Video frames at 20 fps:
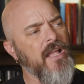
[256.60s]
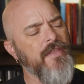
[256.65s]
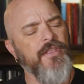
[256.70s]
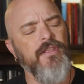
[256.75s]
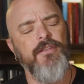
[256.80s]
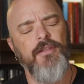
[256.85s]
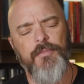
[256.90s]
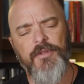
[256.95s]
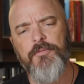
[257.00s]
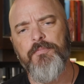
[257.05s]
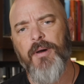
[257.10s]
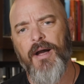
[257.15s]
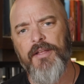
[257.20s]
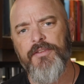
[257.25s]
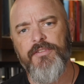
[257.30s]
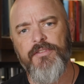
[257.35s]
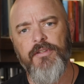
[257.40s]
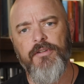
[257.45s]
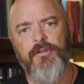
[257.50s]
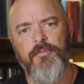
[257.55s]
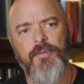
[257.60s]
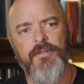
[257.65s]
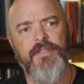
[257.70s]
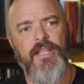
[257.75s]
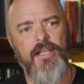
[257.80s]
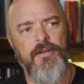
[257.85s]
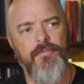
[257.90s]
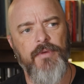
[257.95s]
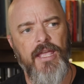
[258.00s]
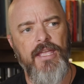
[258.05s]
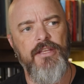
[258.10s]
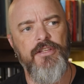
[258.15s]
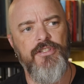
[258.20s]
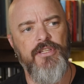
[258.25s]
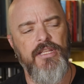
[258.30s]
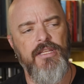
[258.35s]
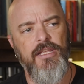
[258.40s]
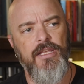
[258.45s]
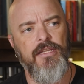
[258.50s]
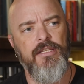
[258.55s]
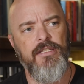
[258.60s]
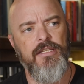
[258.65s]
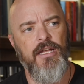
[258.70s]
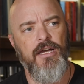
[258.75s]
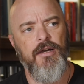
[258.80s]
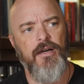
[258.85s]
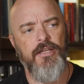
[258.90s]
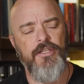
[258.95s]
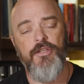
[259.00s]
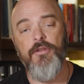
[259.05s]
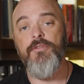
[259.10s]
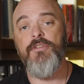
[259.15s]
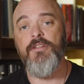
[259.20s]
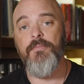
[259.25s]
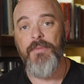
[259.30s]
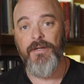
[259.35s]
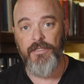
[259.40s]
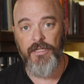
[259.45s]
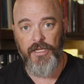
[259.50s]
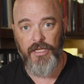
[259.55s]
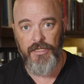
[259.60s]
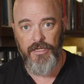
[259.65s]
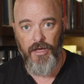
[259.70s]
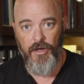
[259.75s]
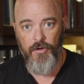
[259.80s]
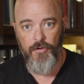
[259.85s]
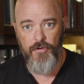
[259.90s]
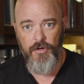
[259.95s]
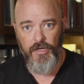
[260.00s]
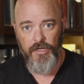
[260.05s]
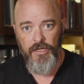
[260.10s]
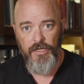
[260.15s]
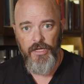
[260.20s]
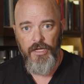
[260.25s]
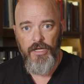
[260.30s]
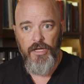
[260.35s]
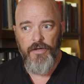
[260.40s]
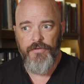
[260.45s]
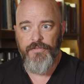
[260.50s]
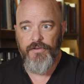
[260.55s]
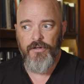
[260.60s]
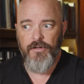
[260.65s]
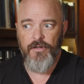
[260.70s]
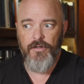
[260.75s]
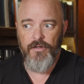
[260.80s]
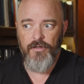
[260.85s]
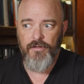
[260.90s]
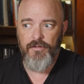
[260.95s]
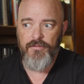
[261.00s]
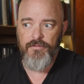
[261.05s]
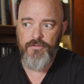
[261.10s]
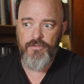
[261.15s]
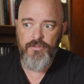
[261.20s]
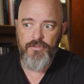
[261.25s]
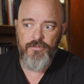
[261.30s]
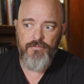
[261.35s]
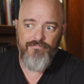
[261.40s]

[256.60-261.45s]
I think that means pot still, but they aged it in used American oak for